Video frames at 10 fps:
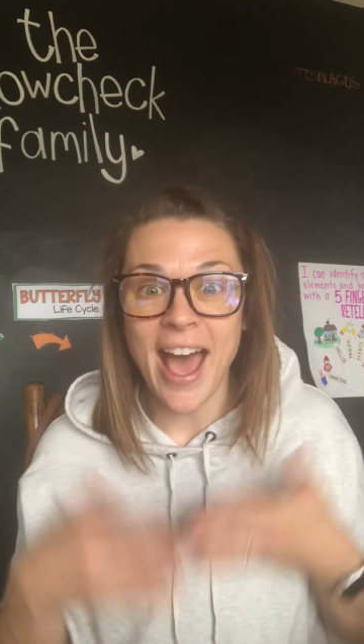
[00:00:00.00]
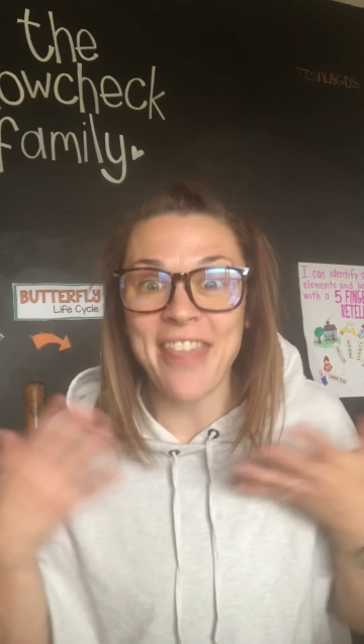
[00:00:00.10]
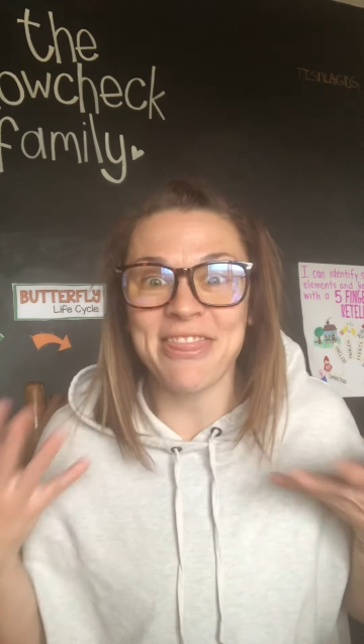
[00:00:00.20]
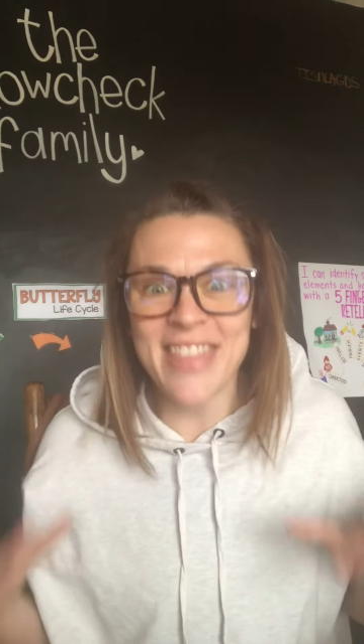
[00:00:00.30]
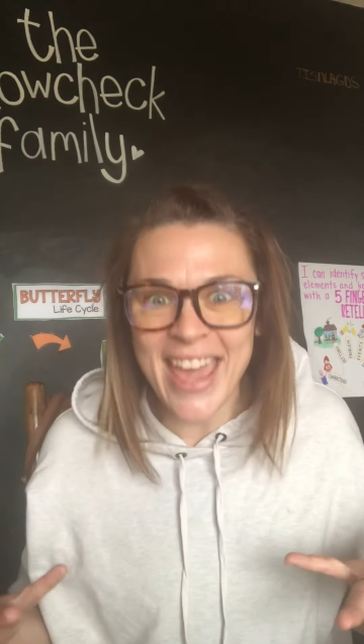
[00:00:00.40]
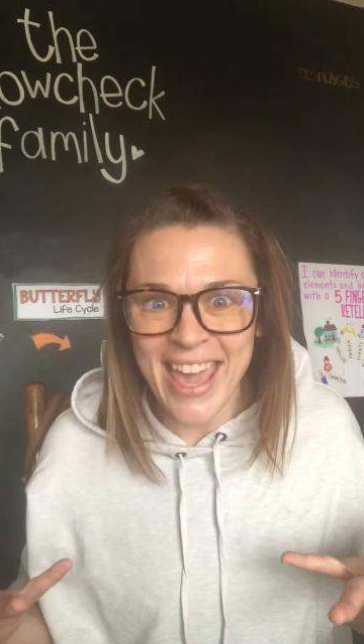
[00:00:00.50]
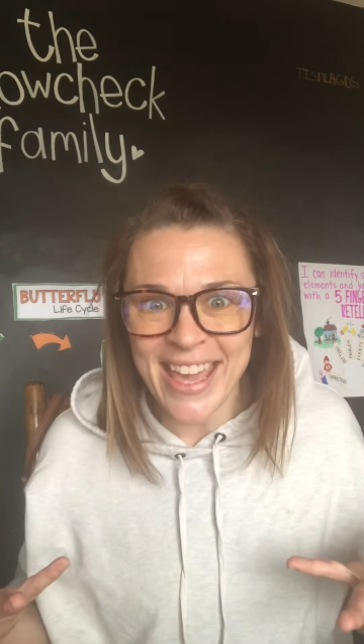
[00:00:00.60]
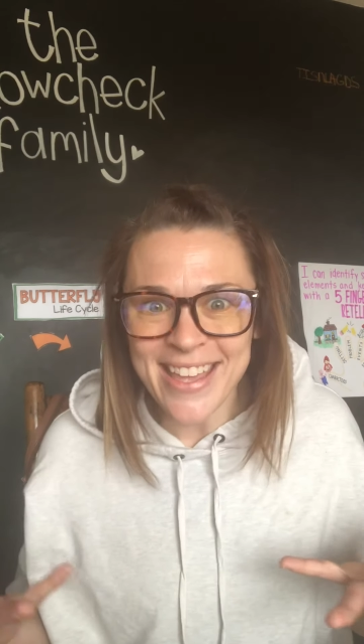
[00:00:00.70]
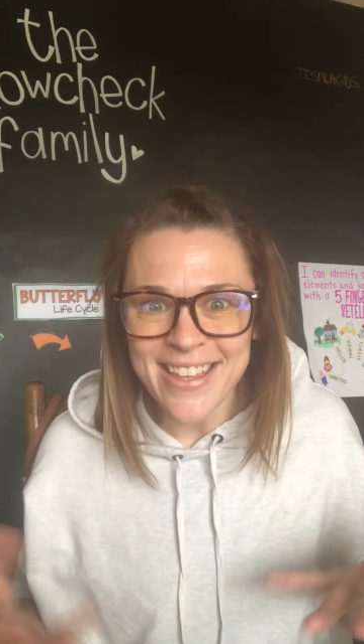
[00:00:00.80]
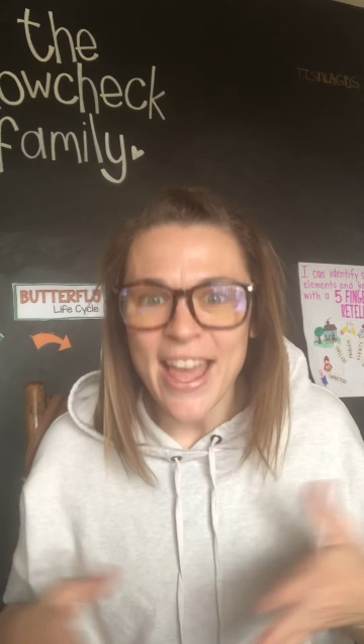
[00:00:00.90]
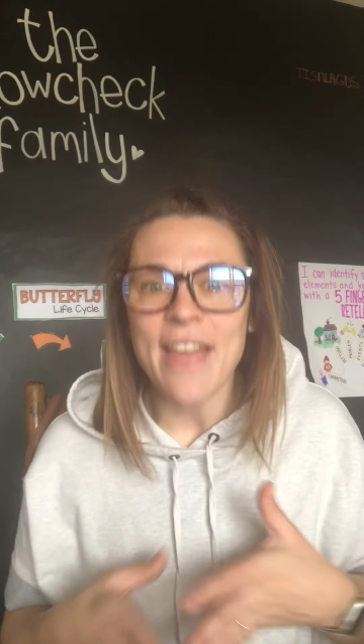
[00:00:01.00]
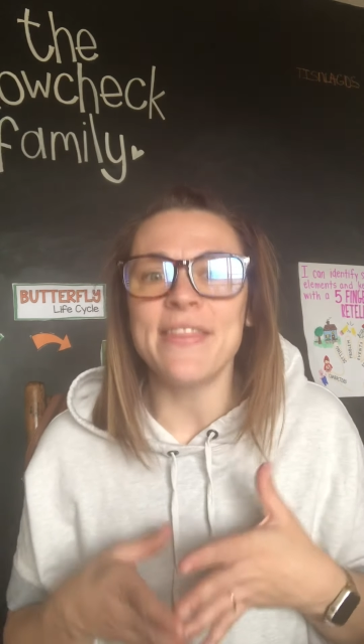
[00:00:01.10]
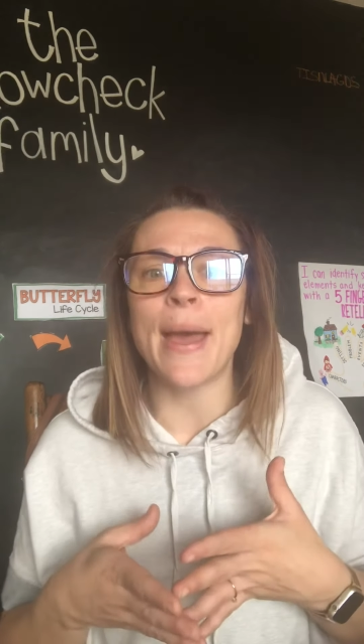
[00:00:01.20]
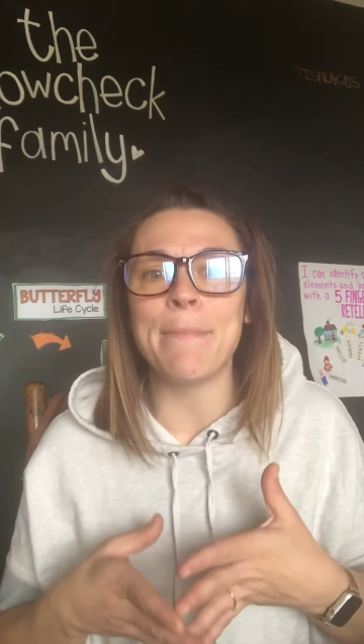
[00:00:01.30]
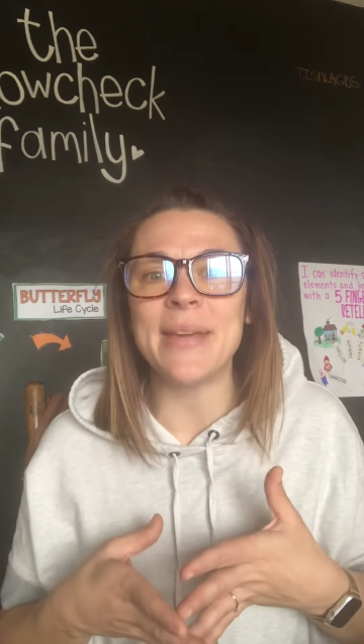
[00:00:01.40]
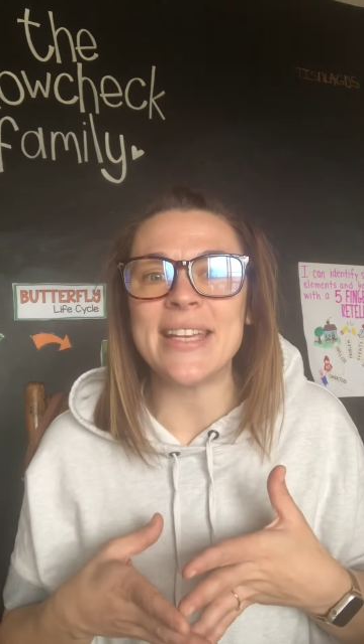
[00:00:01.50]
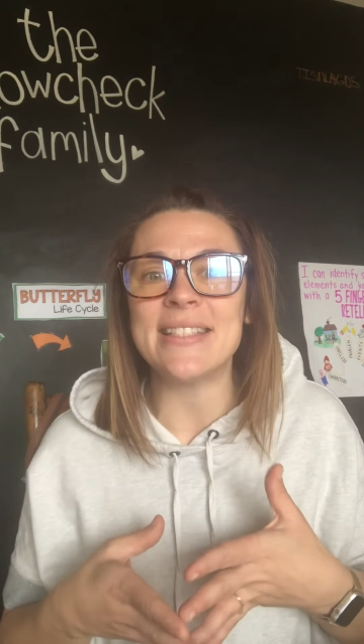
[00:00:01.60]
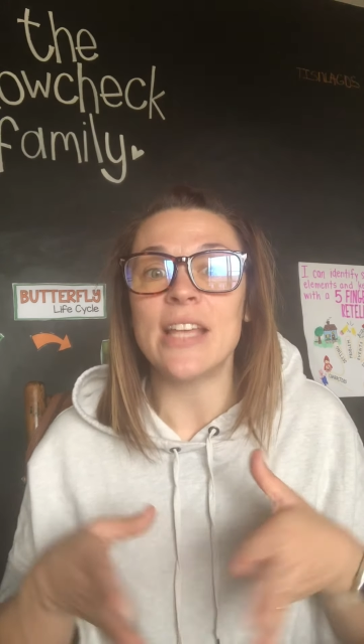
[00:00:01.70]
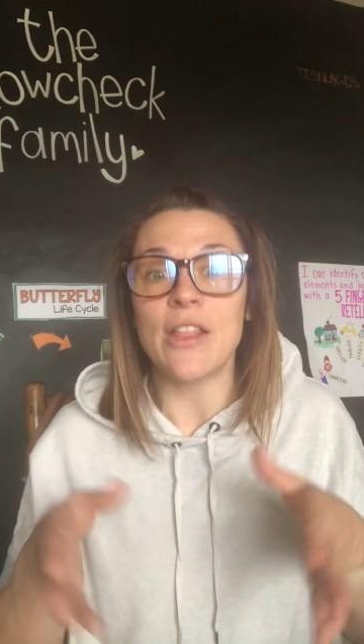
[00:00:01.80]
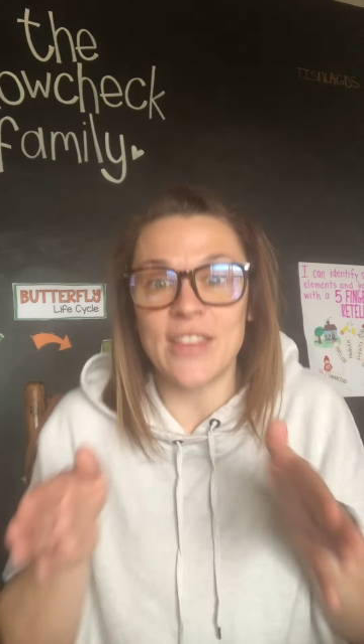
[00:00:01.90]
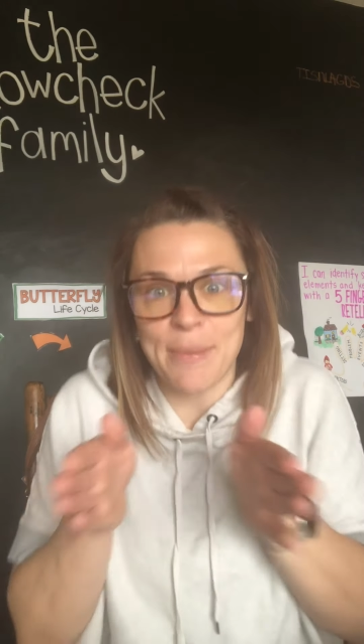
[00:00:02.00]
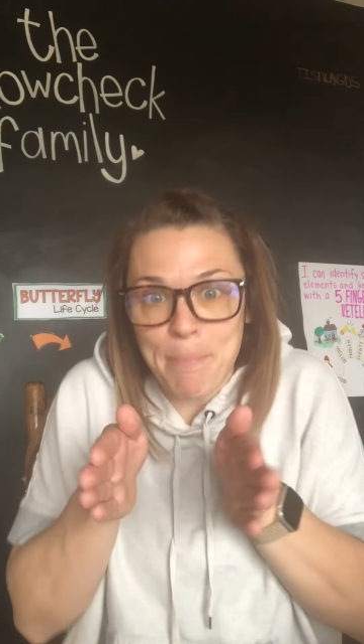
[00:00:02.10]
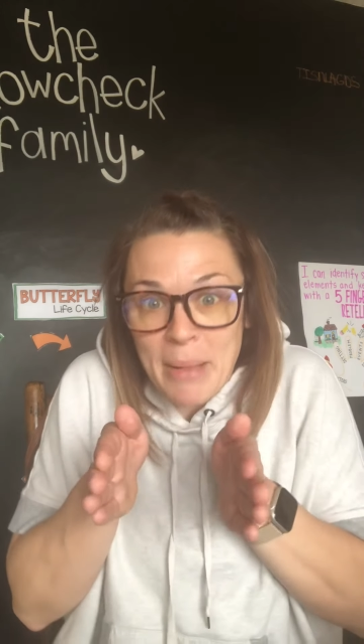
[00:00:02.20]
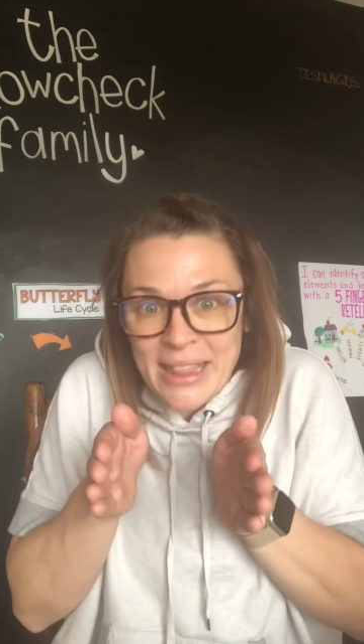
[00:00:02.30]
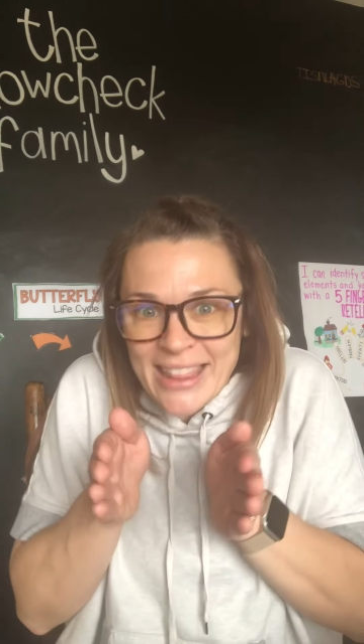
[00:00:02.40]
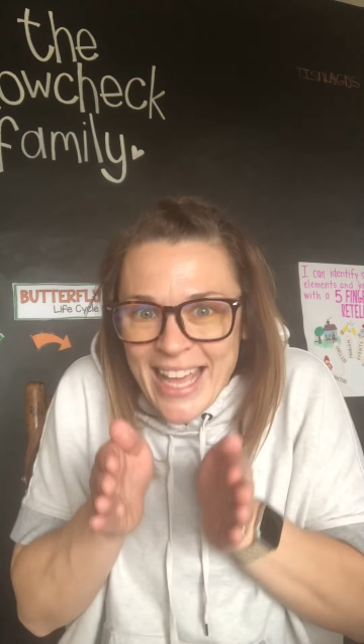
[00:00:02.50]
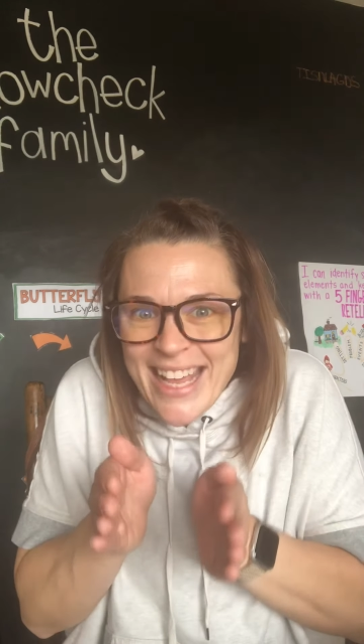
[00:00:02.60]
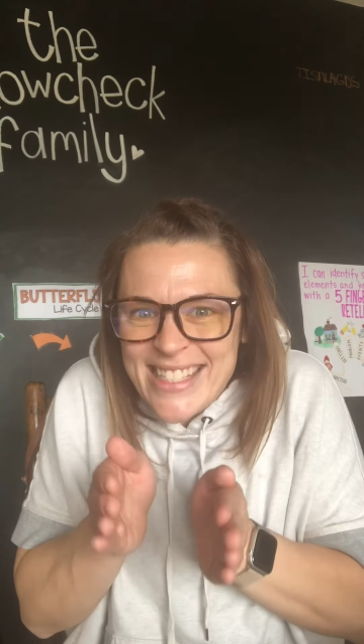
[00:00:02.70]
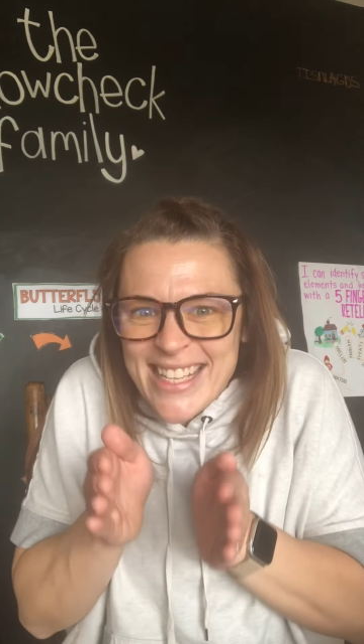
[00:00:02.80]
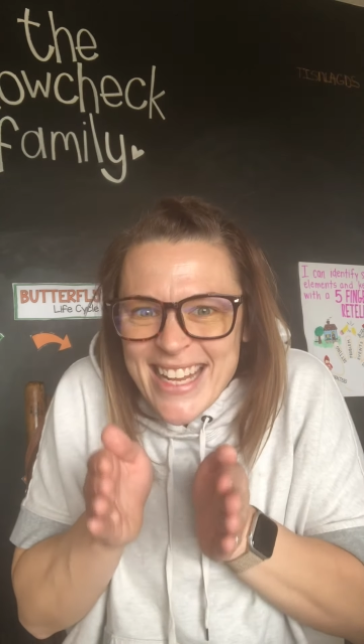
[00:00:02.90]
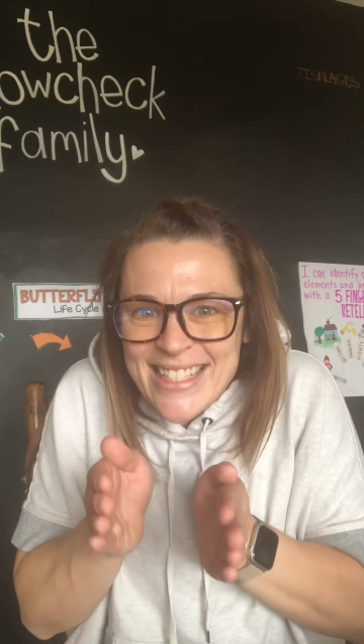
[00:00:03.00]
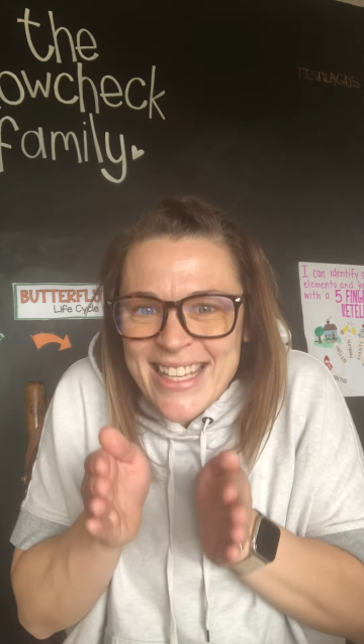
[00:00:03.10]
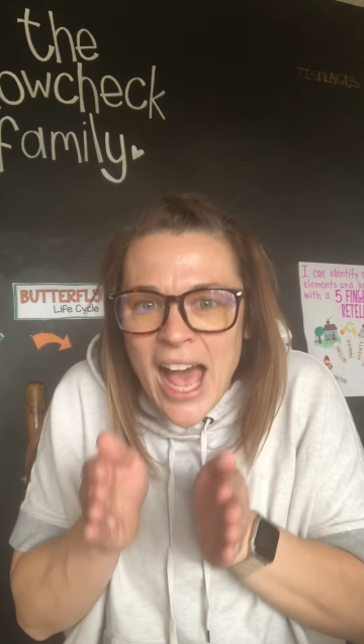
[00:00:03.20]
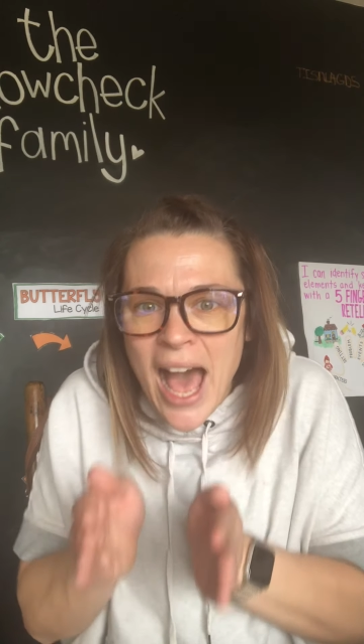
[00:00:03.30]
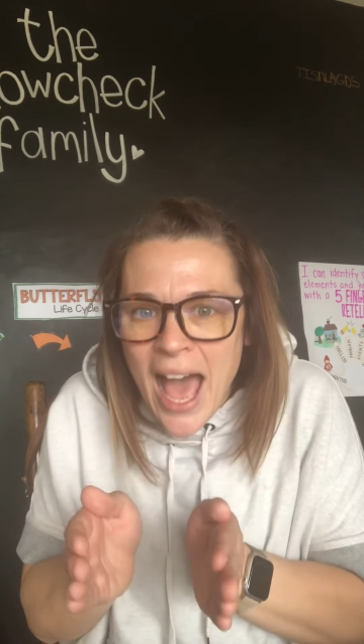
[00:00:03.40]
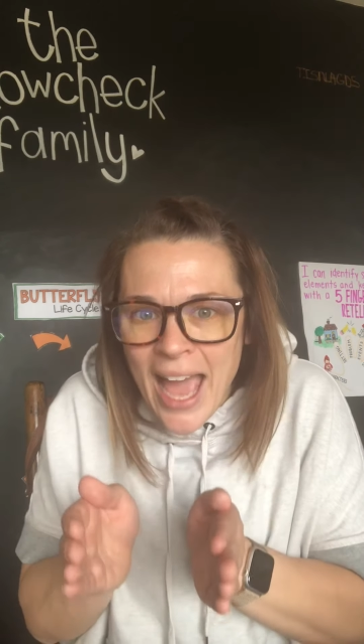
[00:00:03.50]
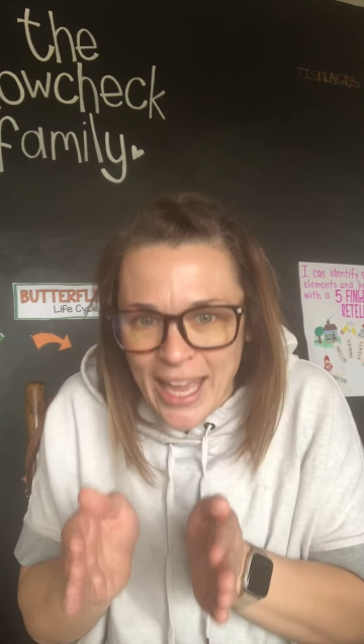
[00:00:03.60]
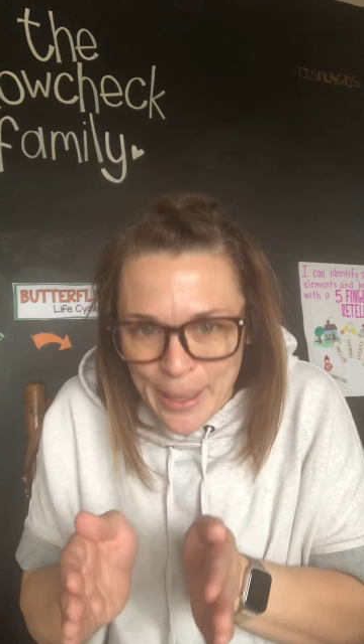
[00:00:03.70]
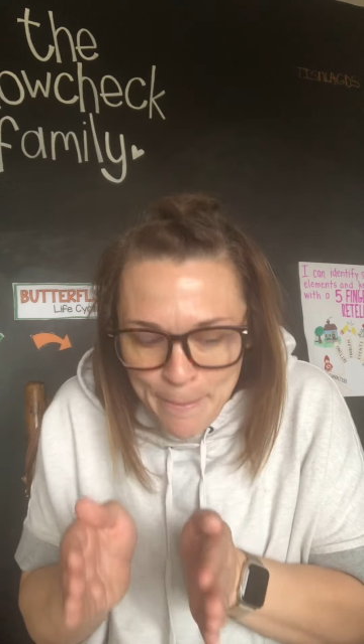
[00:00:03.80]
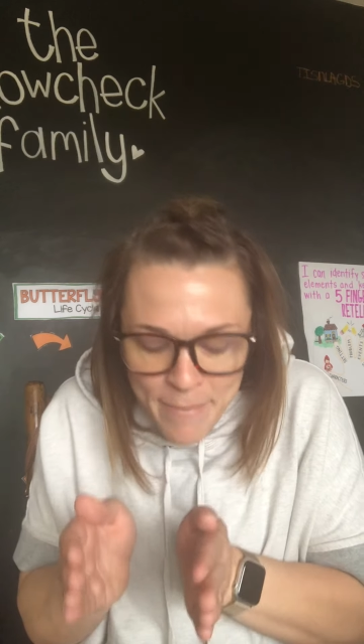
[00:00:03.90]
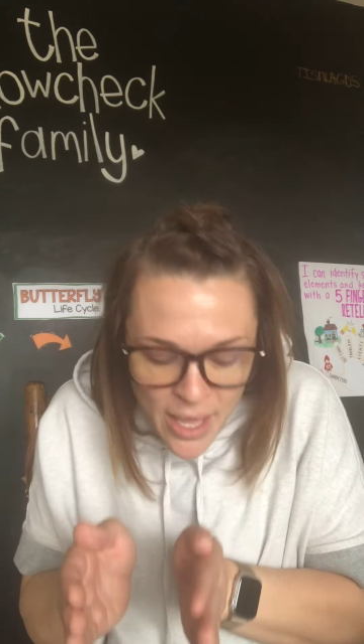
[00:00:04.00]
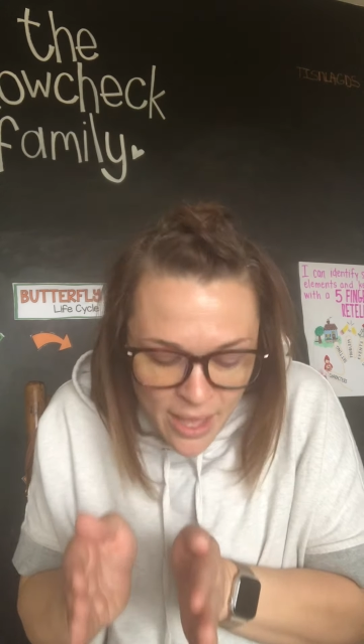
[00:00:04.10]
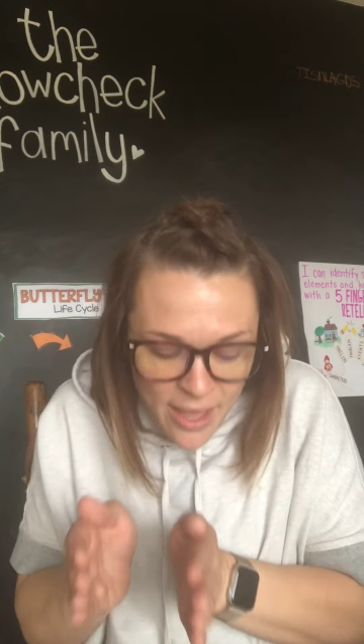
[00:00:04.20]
a thing that means the place in time